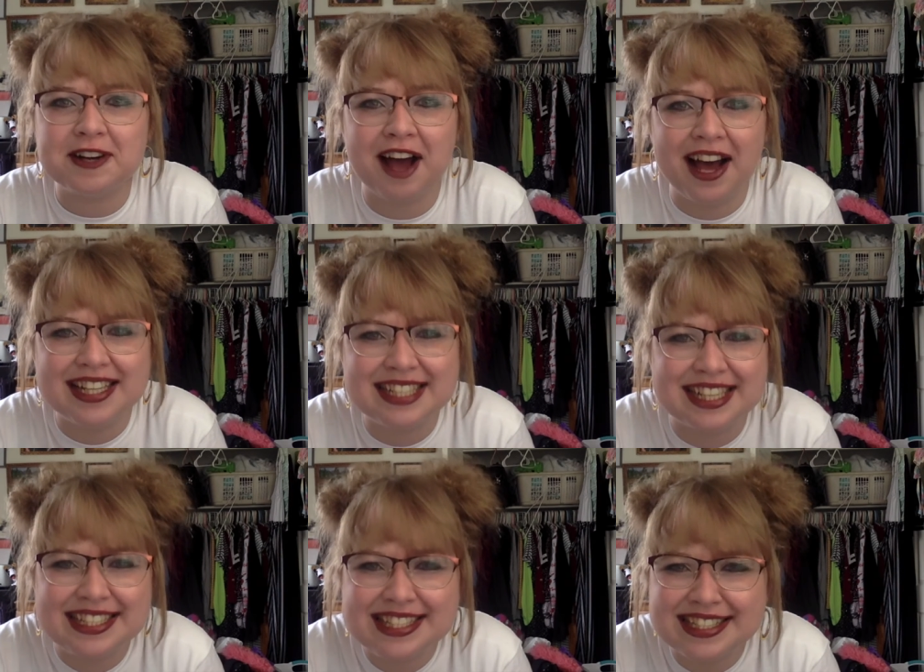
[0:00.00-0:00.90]

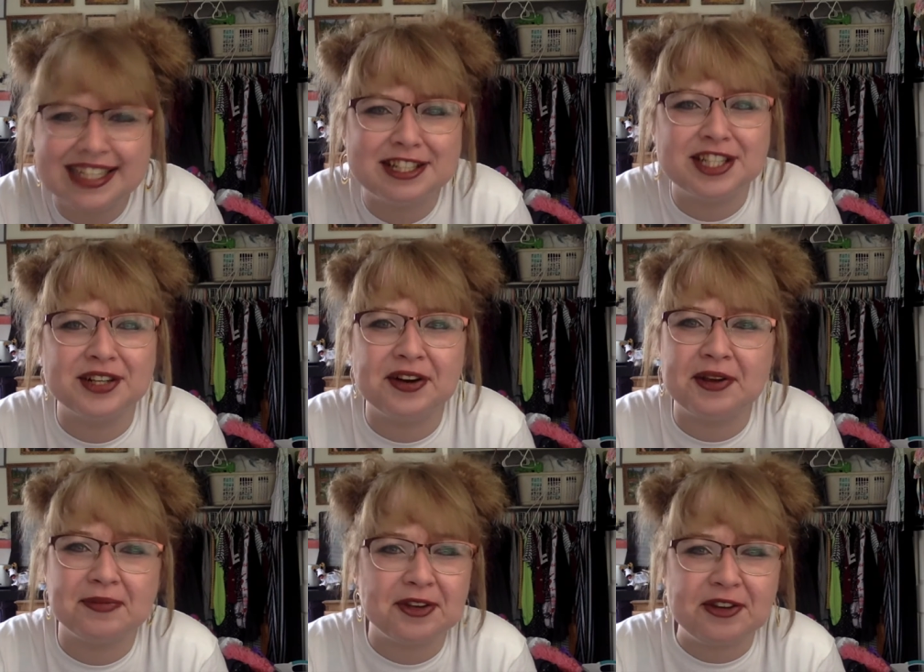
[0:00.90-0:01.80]
nauseous and don't want to
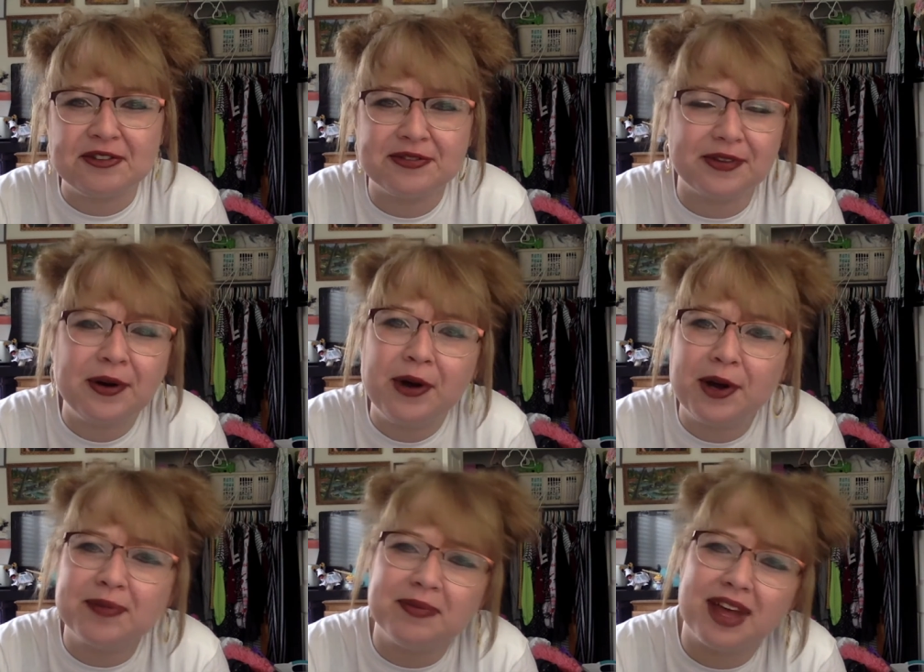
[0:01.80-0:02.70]
move
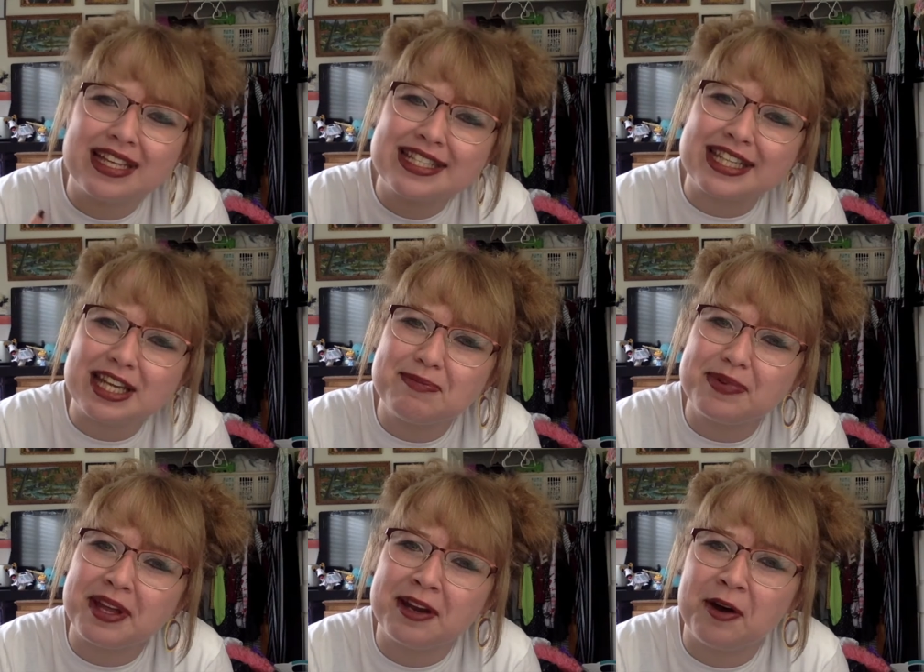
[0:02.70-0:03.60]
or asleep
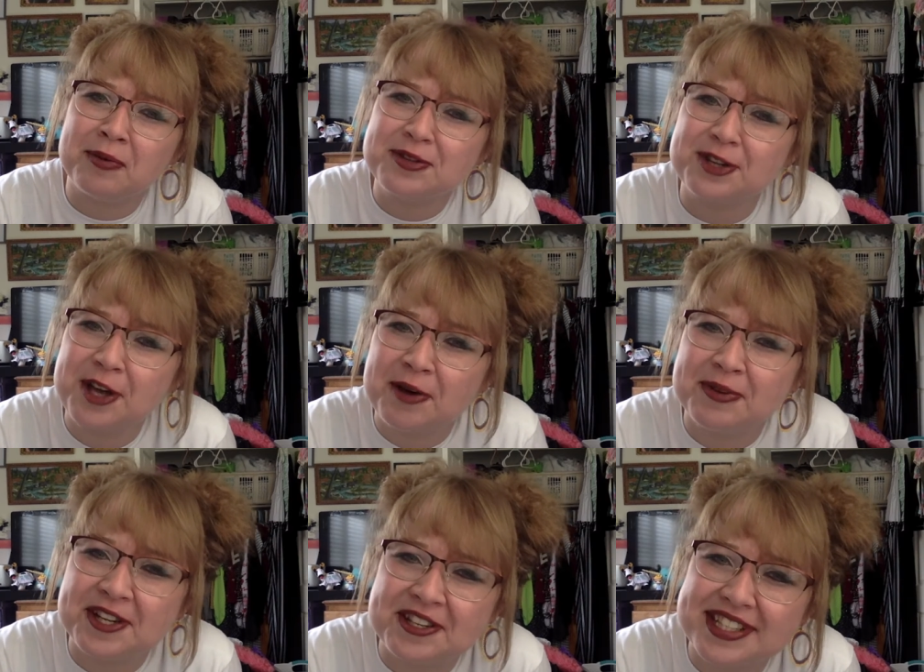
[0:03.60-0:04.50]
in almost a
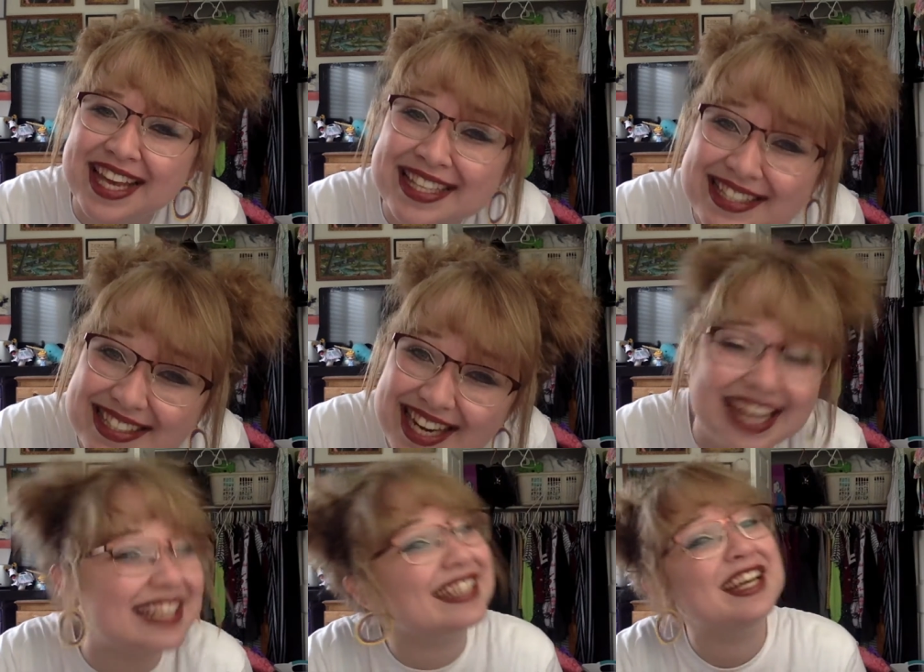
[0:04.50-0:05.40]
comatose like
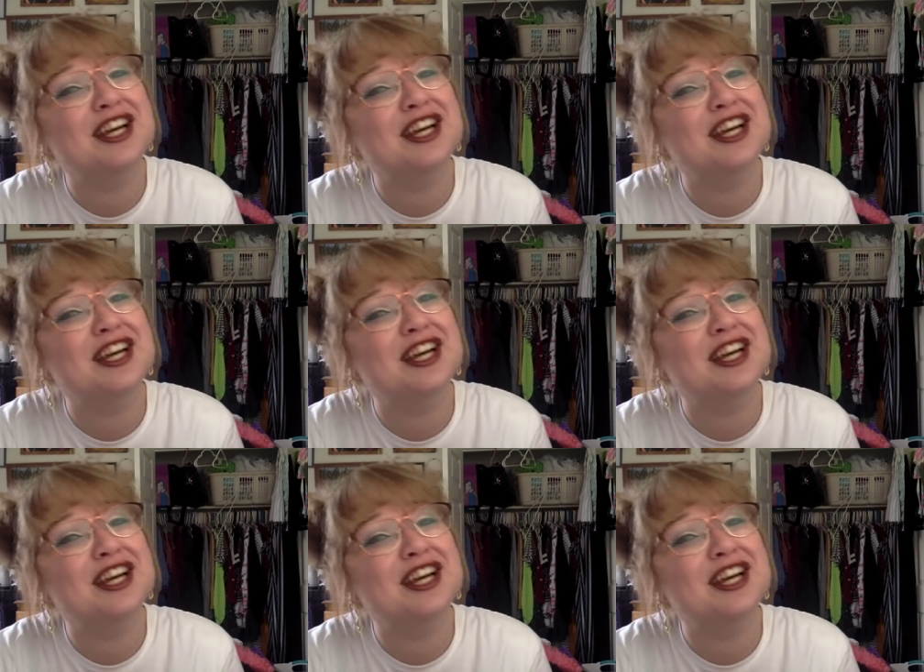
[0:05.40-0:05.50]
state.